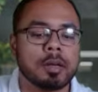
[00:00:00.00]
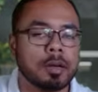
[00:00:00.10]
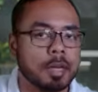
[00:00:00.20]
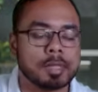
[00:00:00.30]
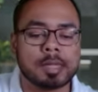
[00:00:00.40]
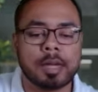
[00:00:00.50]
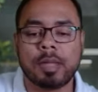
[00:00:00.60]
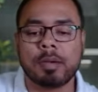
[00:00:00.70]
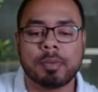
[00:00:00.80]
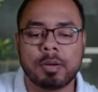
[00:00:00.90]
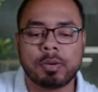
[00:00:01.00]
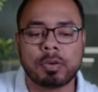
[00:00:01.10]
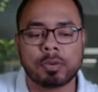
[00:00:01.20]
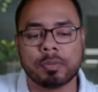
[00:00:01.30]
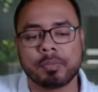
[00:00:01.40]
less than equal
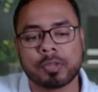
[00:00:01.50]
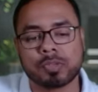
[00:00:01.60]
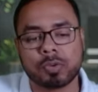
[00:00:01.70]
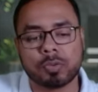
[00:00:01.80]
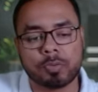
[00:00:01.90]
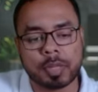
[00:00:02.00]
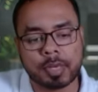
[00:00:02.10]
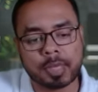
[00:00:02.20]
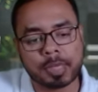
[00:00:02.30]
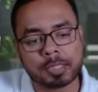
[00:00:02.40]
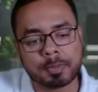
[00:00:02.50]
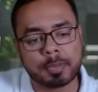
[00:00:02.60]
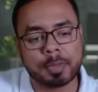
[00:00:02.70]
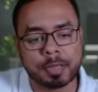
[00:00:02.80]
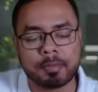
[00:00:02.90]
to 2. So one case
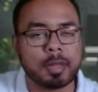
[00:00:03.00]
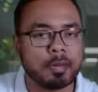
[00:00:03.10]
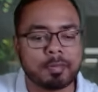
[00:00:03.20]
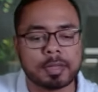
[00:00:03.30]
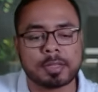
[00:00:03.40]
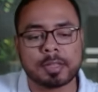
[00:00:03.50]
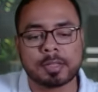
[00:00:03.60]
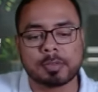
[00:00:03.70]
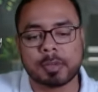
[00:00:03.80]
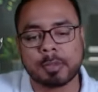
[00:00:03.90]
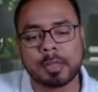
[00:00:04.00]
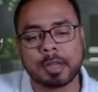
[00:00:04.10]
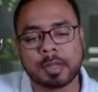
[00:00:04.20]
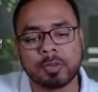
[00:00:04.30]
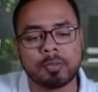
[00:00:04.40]
will be, the very first case will be
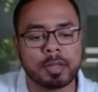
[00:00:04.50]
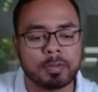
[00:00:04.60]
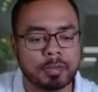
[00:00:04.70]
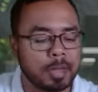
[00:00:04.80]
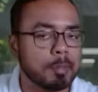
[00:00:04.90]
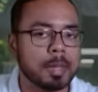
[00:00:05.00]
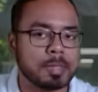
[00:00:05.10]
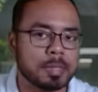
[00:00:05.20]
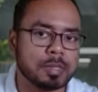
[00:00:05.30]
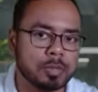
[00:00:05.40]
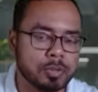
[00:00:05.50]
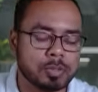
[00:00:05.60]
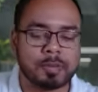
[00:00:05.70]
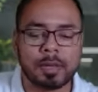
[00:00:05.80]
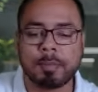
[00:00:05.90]
that you win 5 matches,
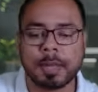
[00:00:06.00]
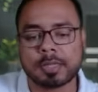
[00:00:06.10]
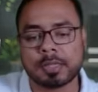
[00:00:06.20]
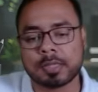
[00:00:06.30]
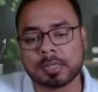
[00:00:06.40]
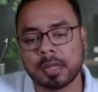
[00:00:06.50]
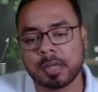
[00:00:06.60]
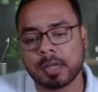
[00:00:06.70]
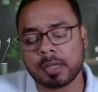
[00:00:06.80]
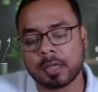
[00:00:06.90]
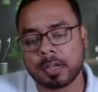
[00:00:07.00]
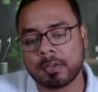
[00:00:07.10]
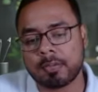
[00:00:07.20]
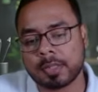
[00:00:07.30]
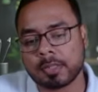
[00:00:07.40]
lose 5 matches, the
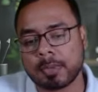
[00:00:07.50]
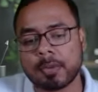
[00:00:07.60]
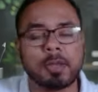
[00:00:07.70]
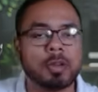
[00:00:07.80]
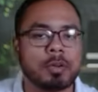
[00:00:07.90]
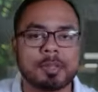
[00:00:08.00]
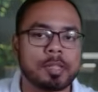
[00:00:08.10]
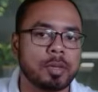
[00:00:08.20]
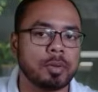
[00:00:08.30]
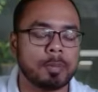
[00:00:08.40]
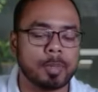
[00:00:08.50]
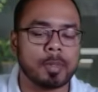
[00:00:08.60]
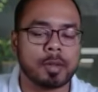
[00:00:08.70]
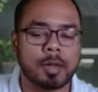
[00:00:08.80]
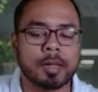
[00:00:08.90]
difference will be of 0,
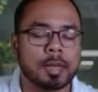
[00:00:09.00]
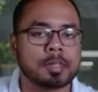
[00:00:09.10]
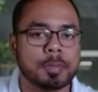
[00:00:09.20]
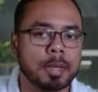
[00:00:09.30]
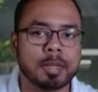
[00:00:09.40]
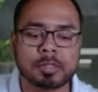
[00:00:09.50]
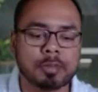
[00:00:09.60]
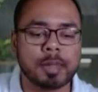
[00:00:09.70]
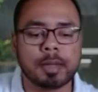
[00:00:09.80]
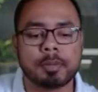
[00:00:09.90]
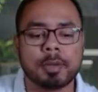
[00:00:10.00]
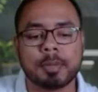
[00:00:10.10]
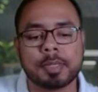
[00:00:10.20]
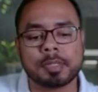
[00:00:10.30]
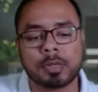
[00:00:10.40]
right? X minus y, that
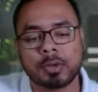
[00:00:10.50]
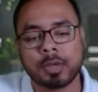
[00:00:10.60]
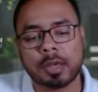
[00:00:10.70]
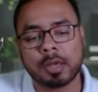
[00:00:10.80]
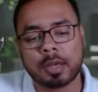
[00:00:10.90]
will be 0.